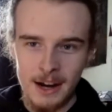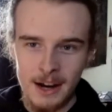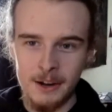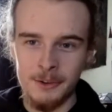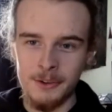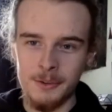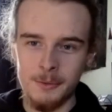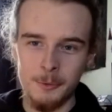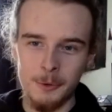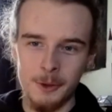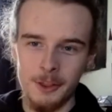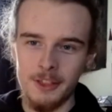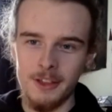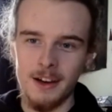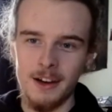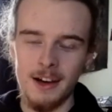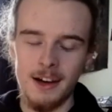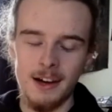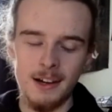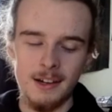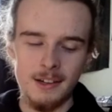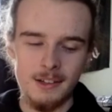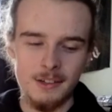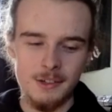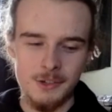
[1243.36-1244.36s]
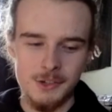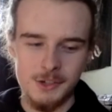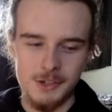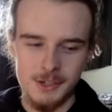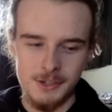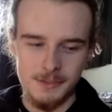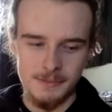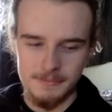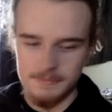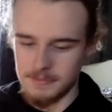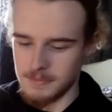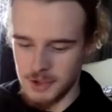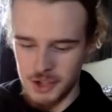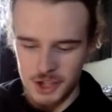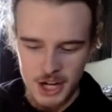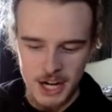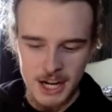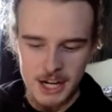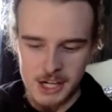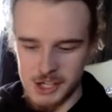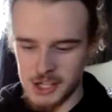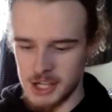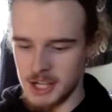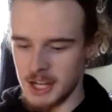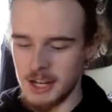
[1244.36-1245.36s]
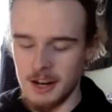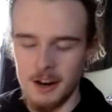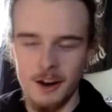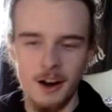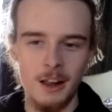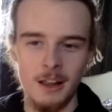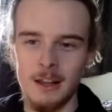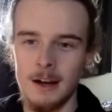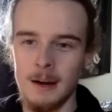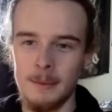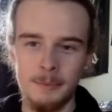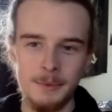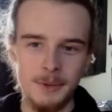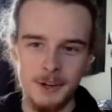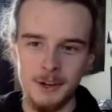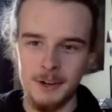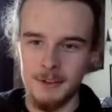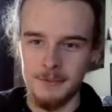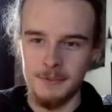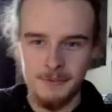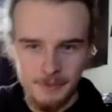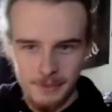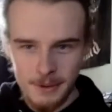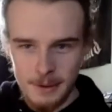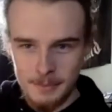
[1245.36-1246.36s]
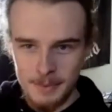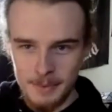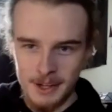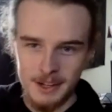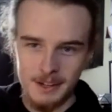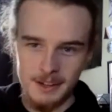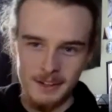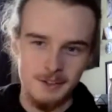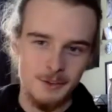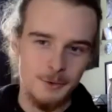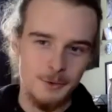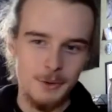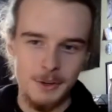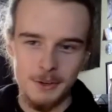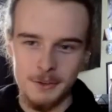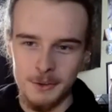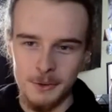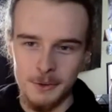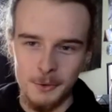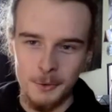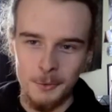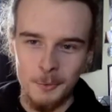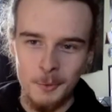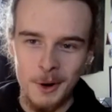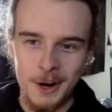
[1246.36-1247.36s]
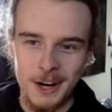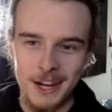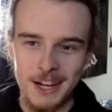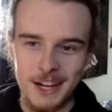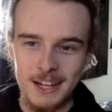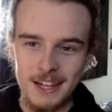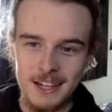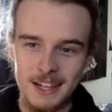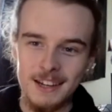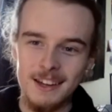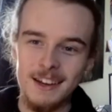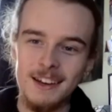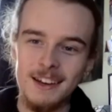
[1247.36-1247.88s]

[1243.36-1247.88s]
with just changing it all up, you know, flipping and doing a total 180.